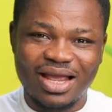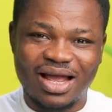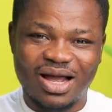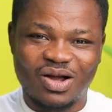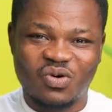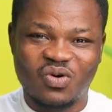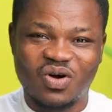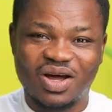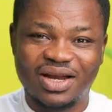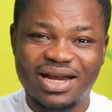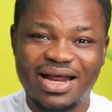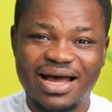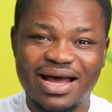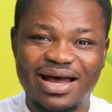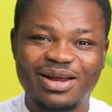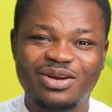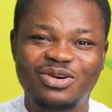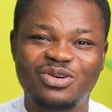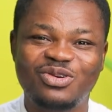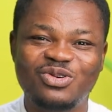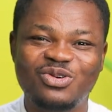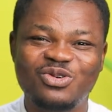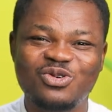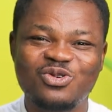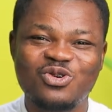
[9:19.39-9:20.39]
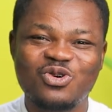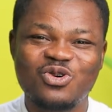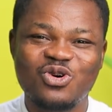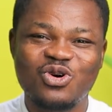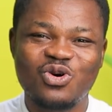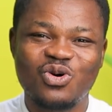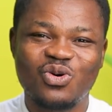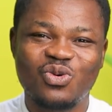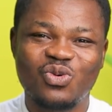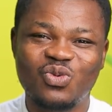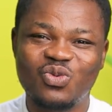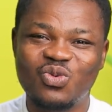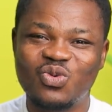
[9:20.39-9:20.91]
Aquadano,
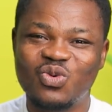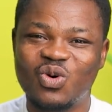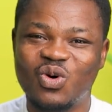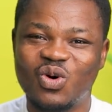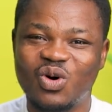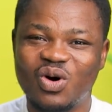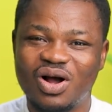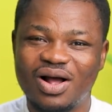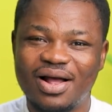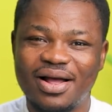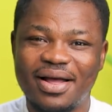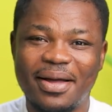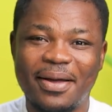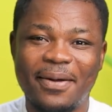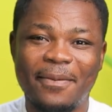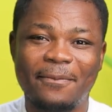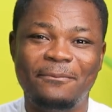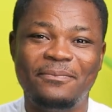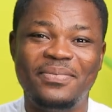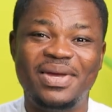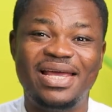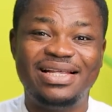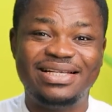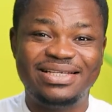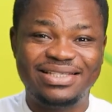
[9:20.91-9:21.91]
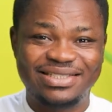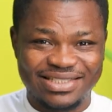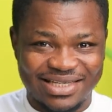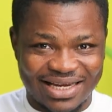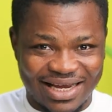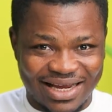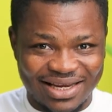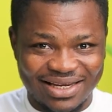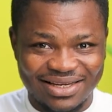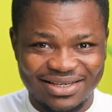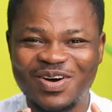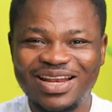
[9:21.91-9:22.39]
no maintain.